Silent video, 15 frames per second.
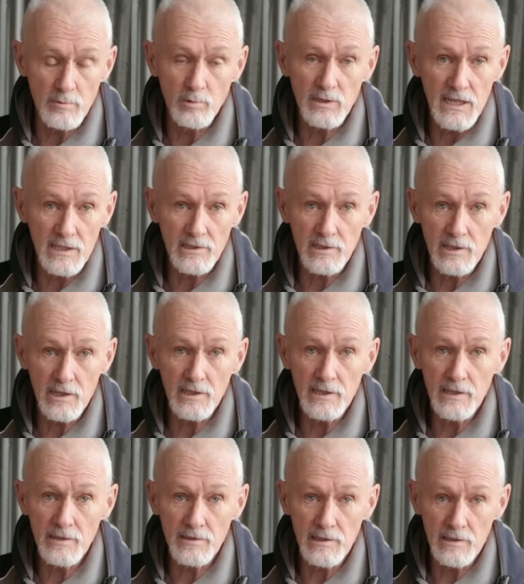And we had to go
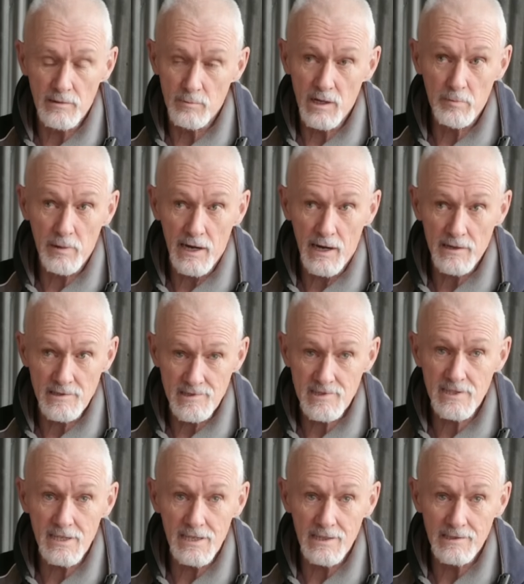down there, and my partner
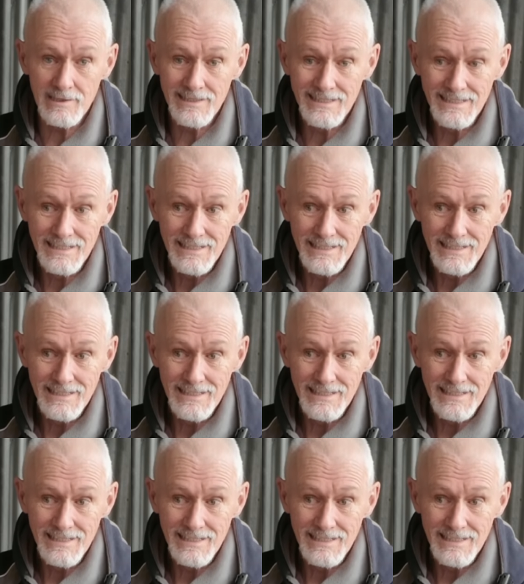said,